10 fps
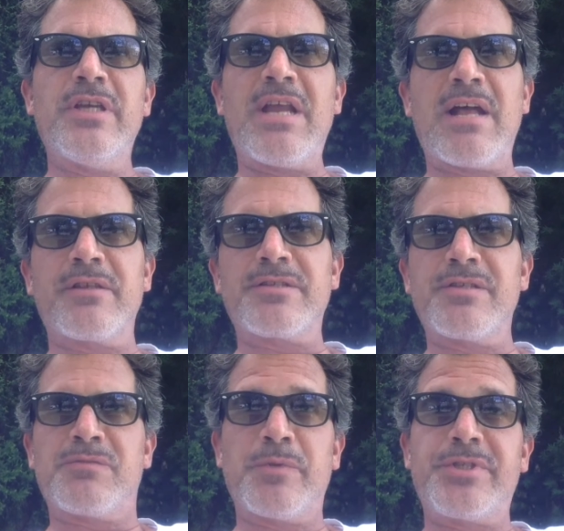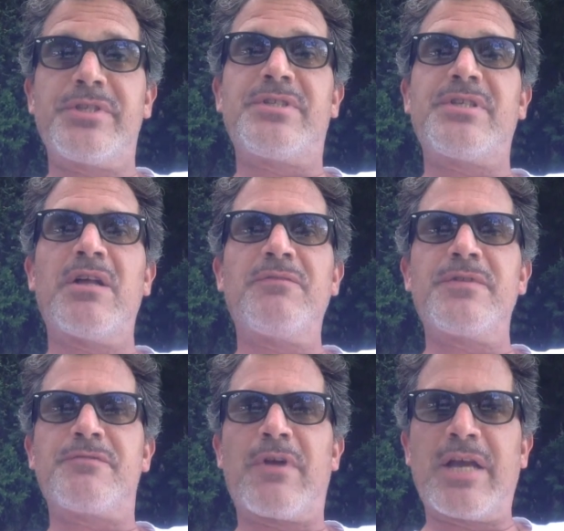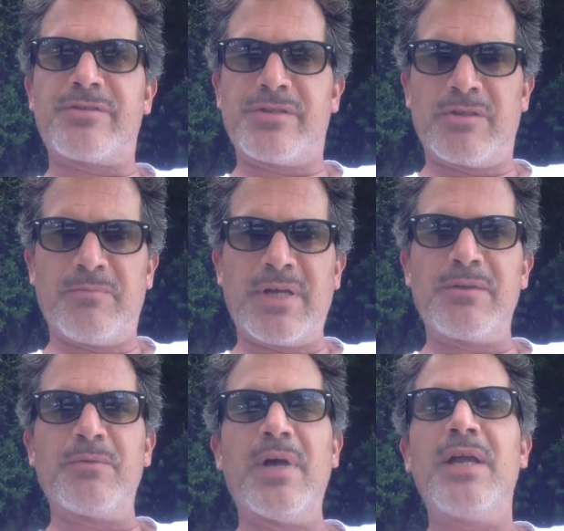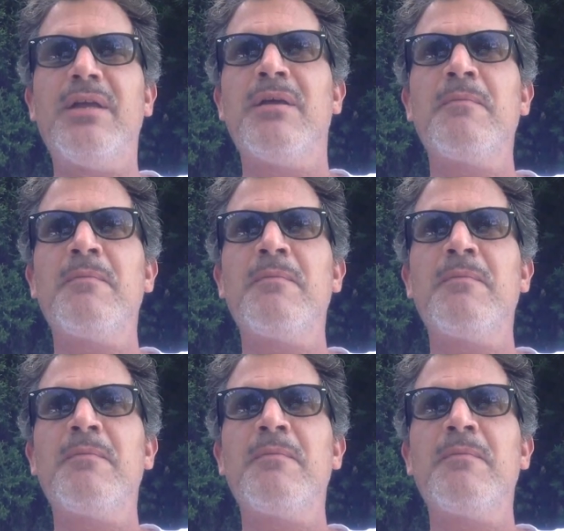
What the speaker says: analysis, which itself is rational, by the way,